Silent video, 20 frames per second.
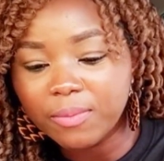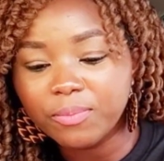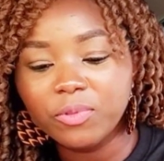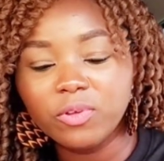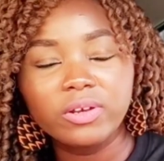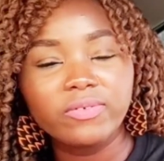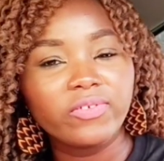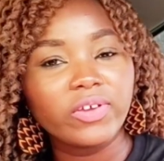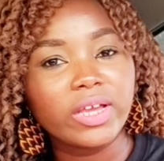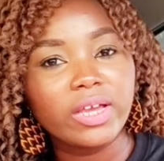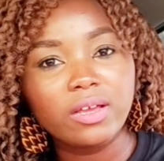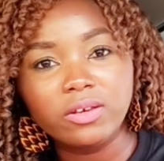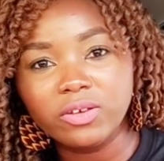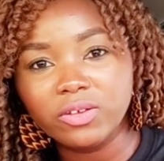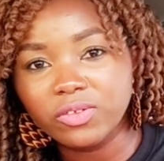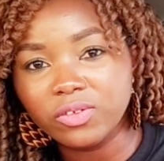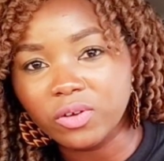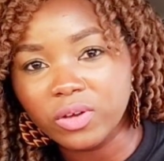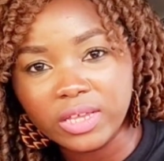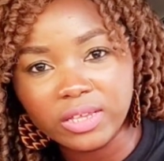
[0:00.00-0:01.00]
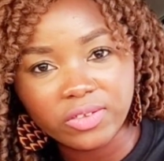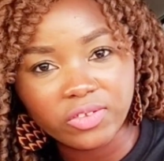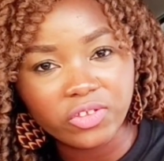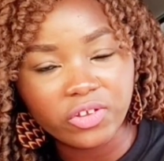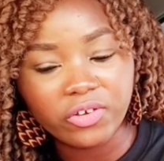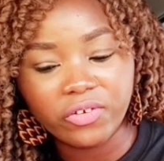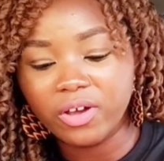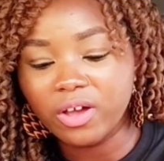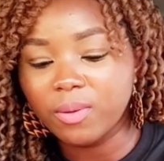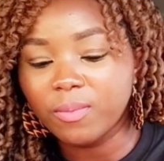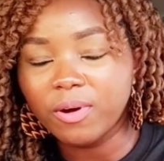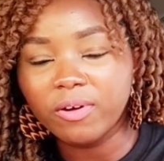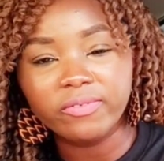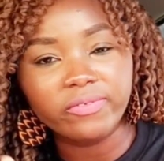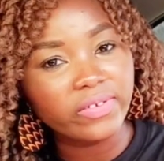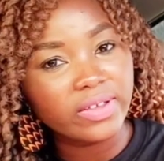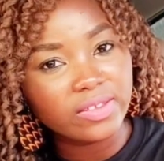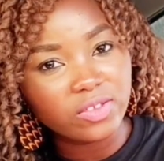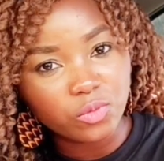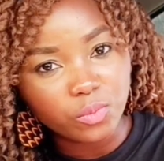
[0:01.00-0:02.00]
notifications on Instagram, on
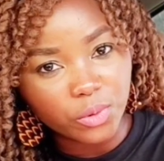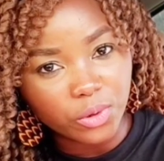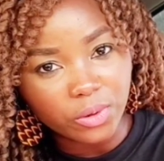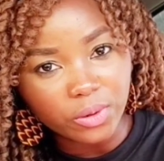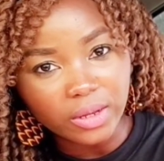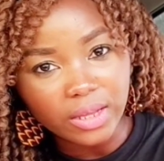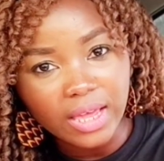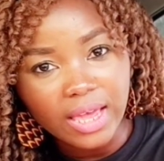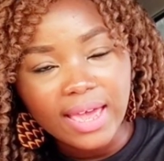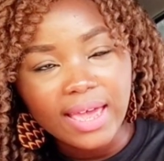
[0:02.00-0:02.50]
Facebook.